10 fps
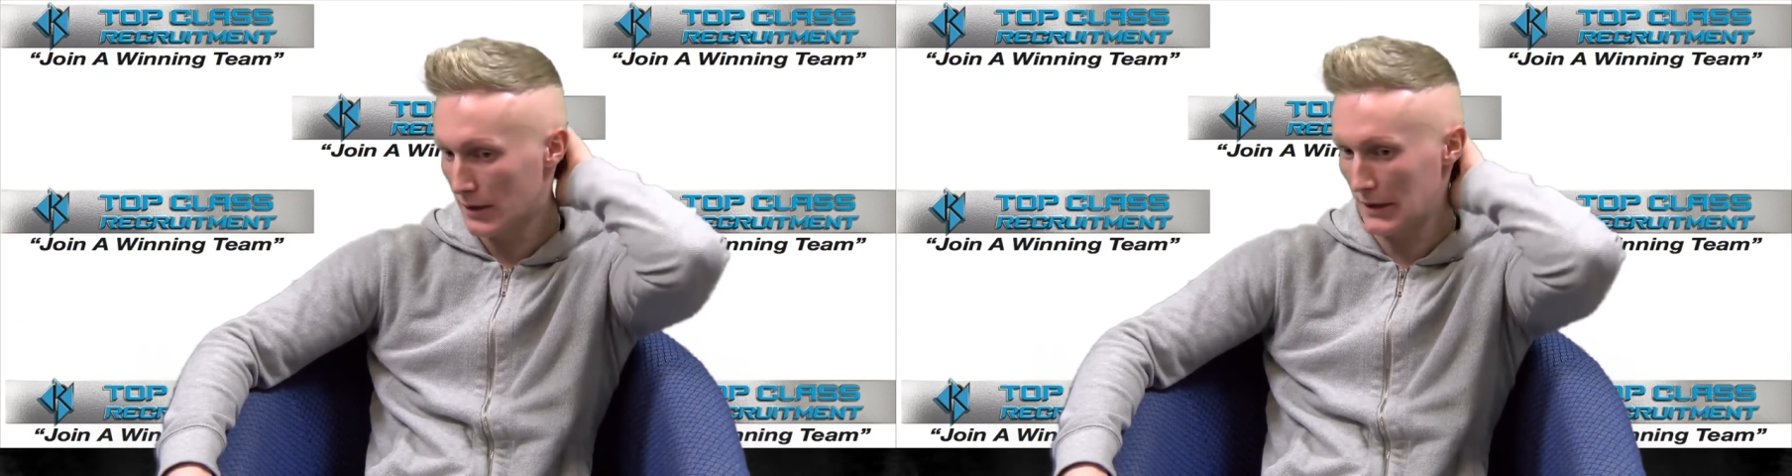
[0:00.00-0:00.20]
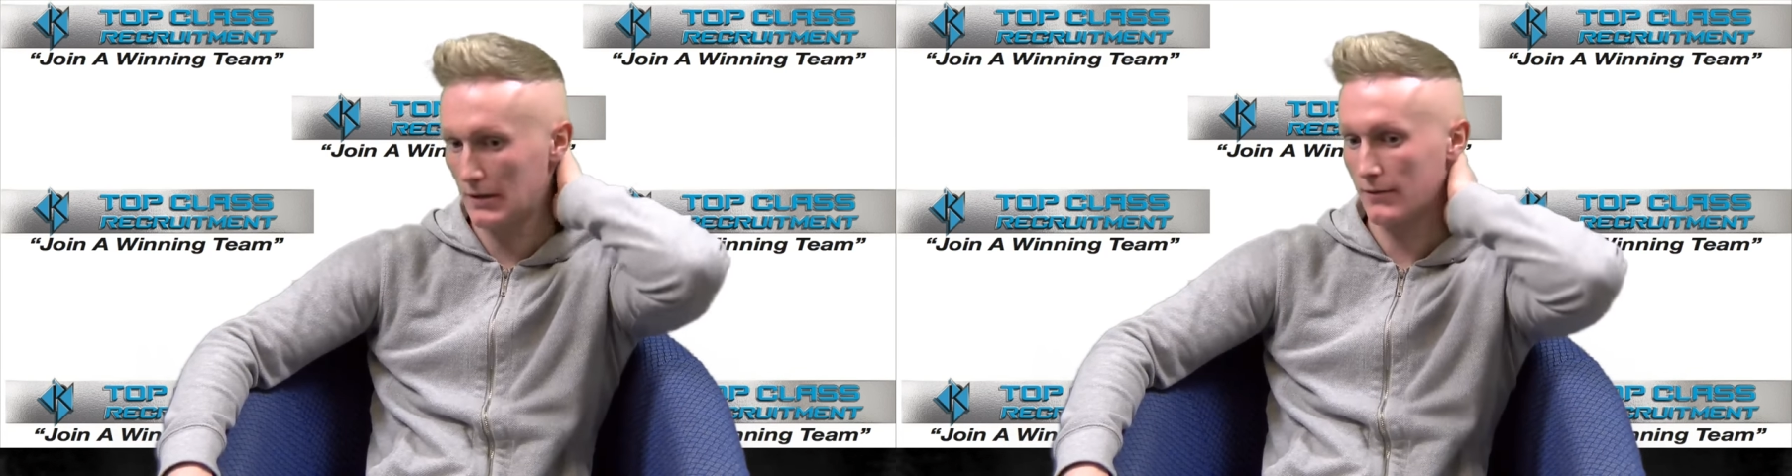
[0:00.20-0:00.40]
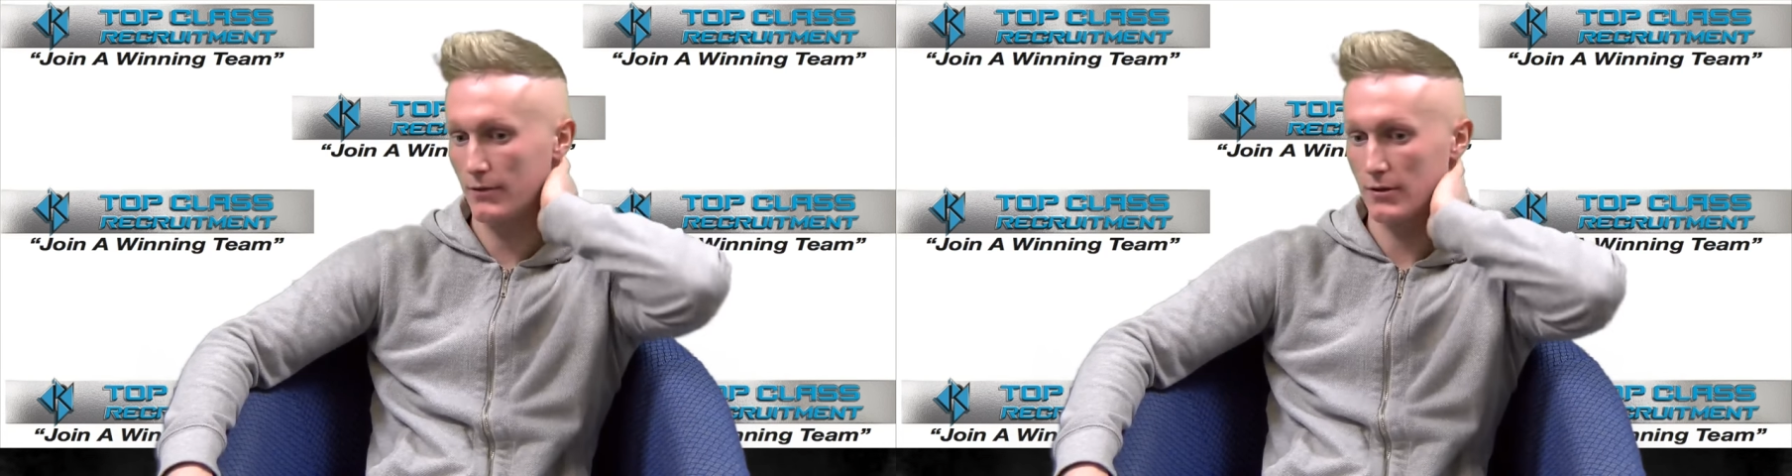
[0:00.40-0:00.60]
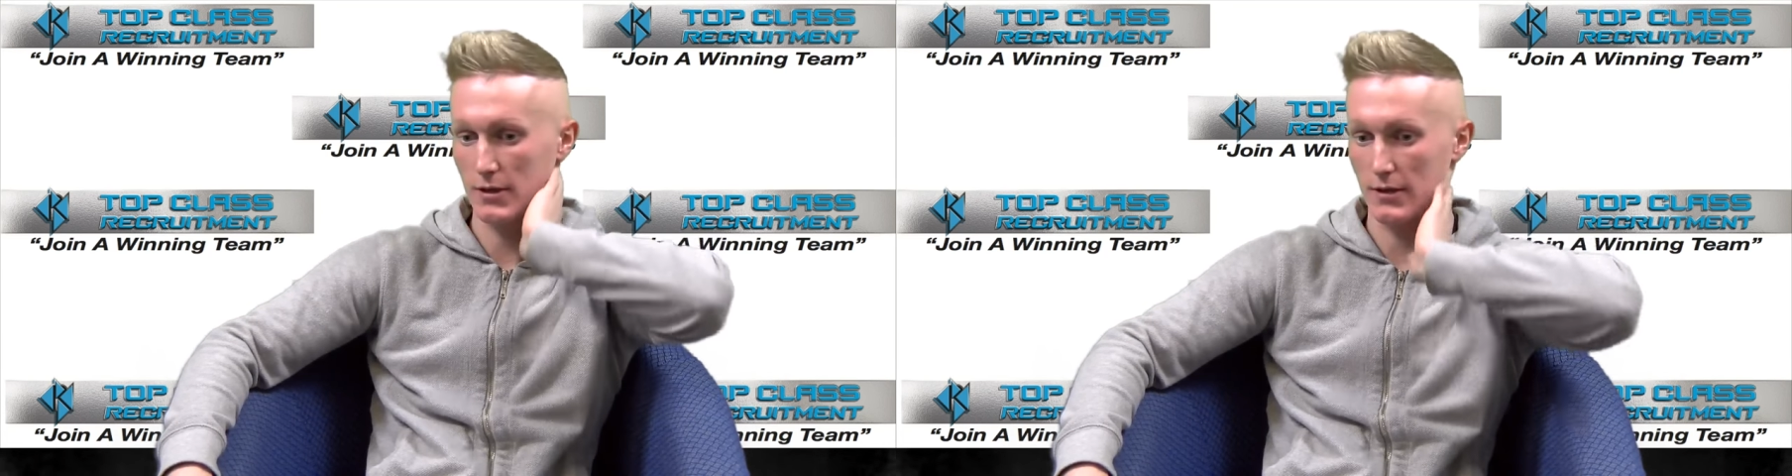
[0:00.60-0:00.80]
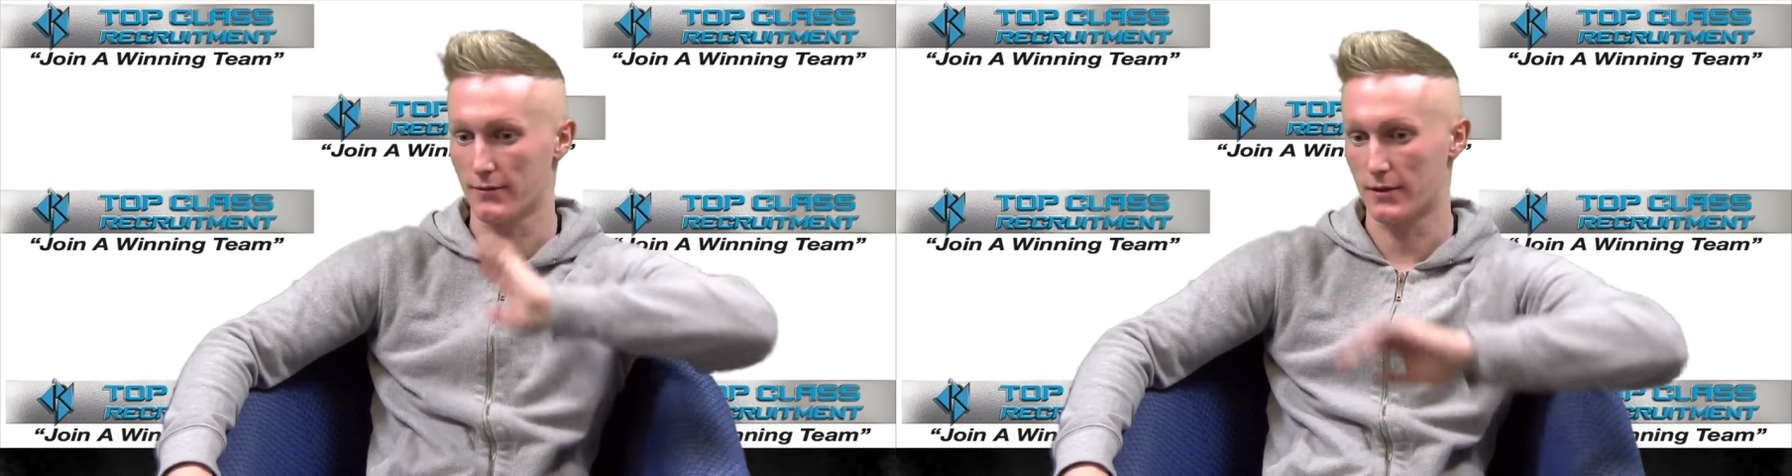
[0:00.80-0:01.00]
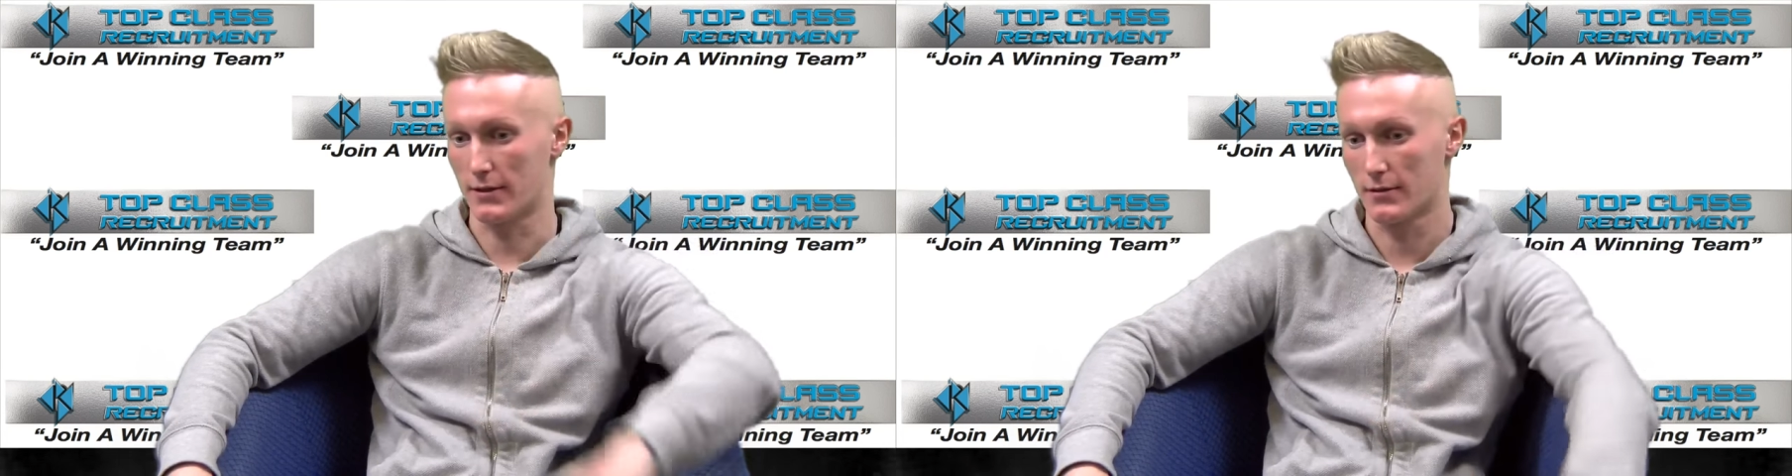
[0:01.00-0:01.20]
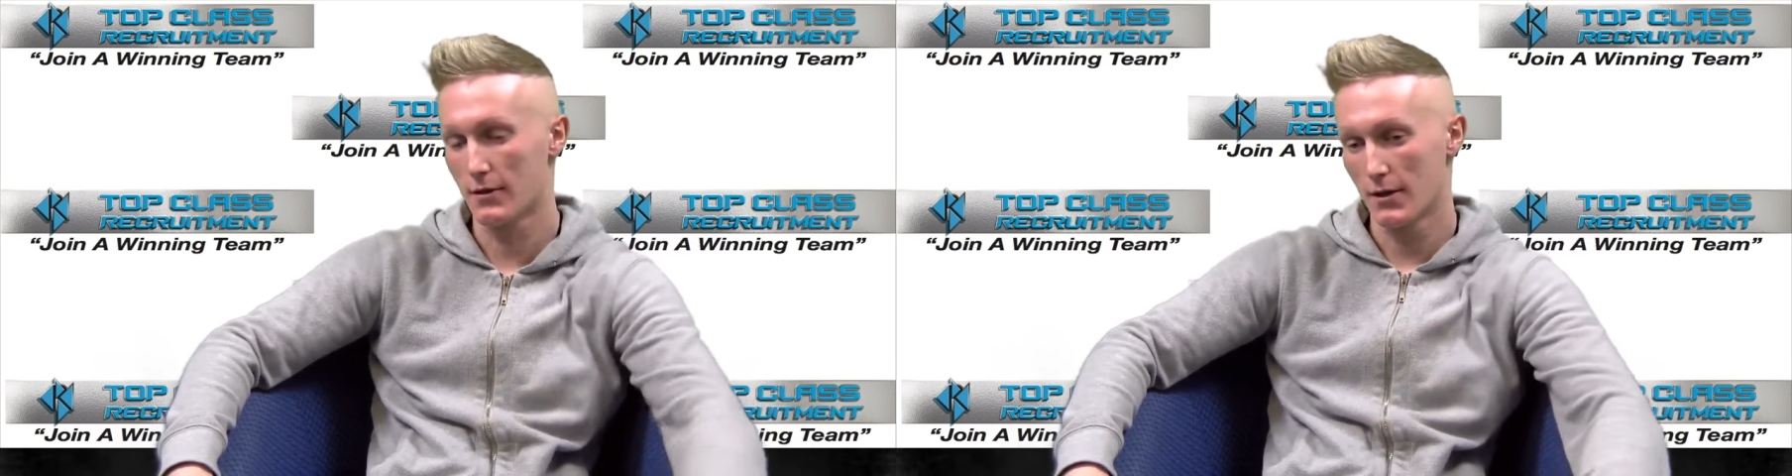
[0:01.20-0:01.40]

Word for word: in the first half, and then